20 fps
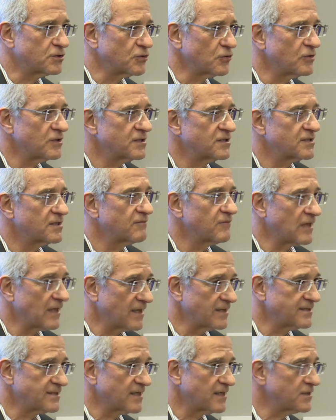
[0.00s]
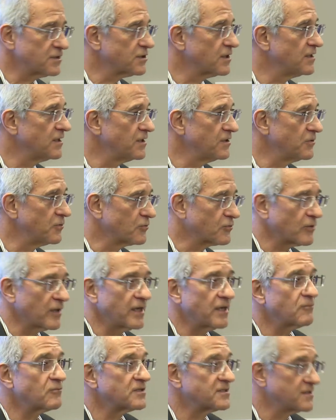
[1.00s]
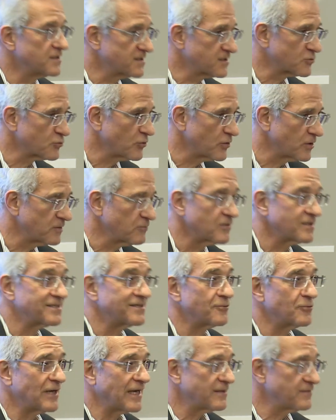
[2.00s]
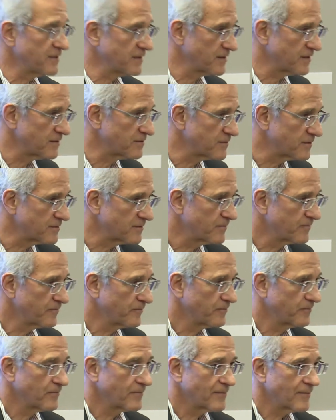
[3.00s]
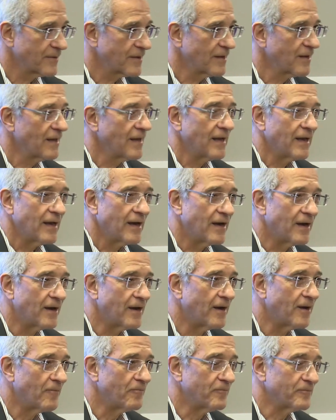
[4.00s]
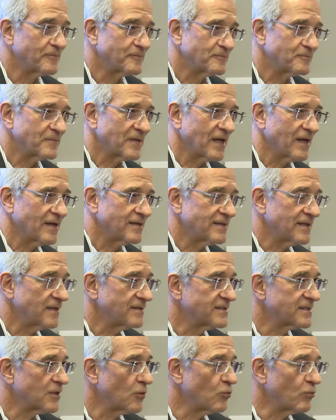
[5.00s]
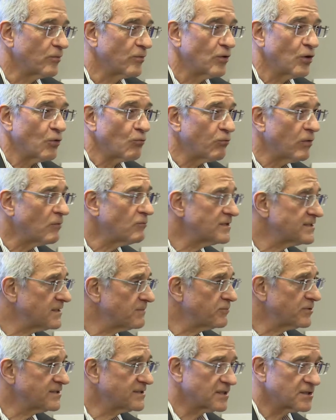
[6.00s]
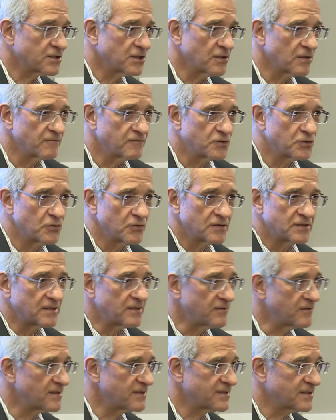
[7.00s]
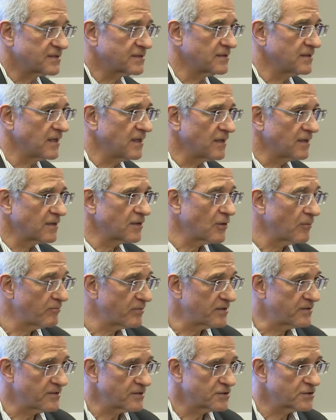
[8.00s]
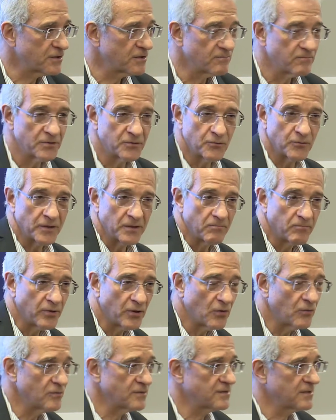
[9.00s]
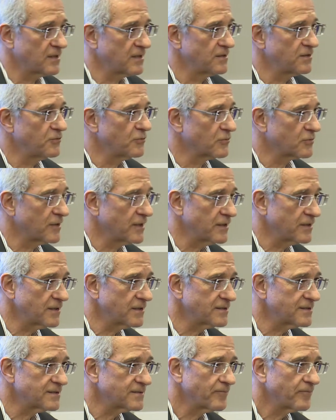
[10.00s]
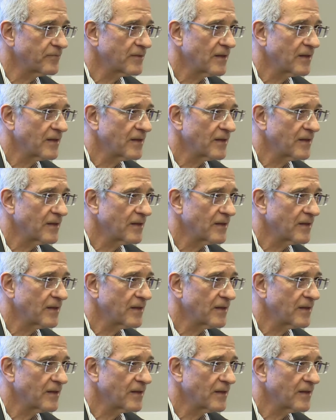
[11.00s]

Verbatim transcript: Jewish civilization in Ukraine was destroyed, was eradicated. Um, so, what was the position of Jews in this uh, competition between Poles and Ukrainians?